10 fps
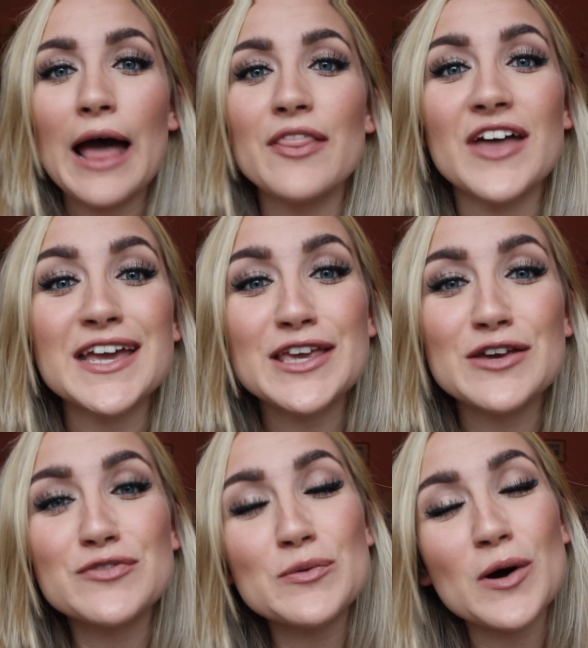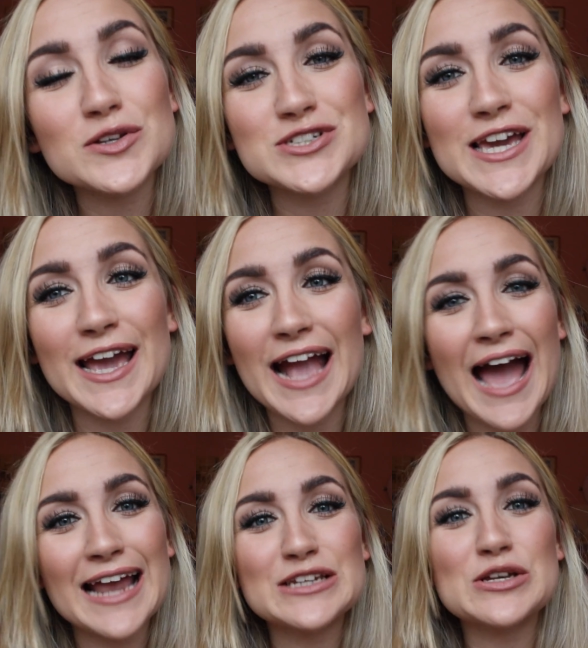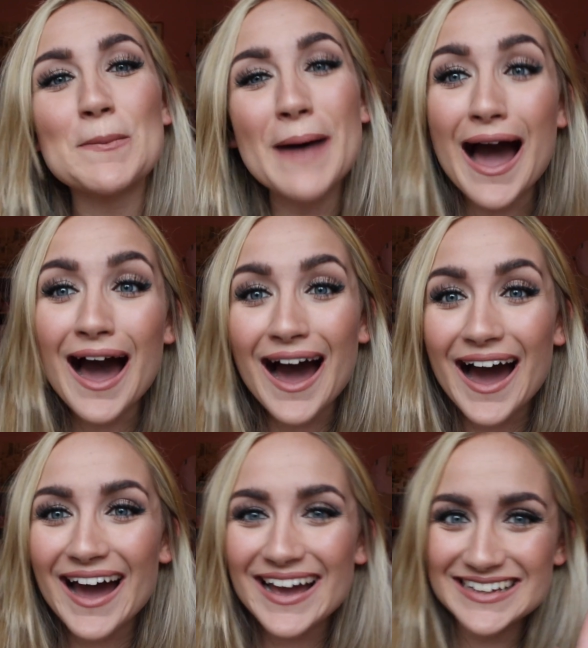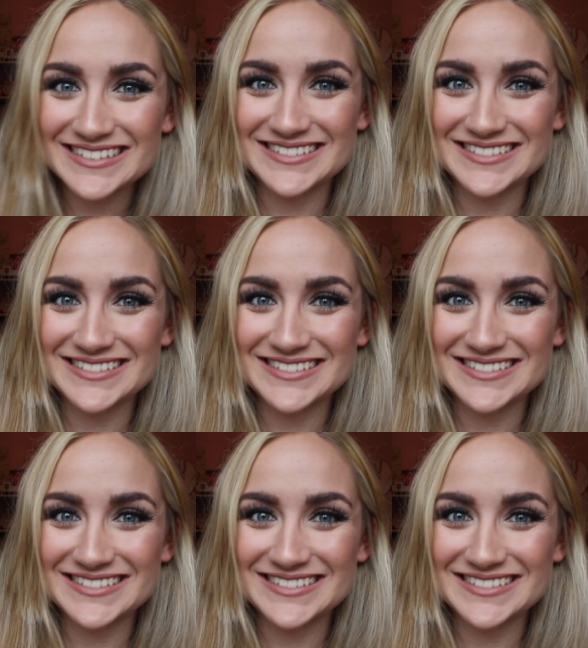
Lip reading: thank you for watching, and goodbye!